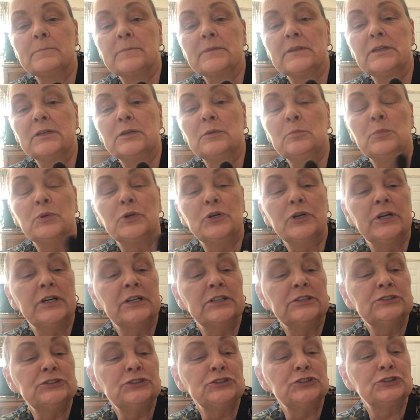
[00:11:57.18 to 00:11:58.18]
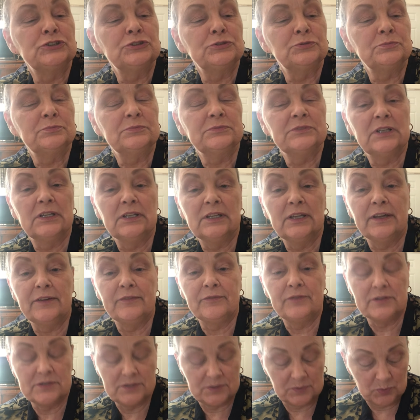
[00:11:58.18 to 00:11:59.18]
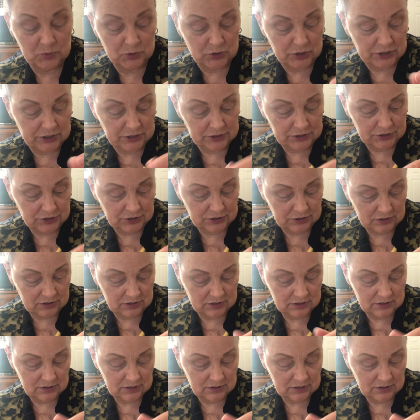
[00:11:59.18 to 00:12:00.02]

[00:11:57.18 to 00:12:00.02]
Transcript: little brush. I love this brush.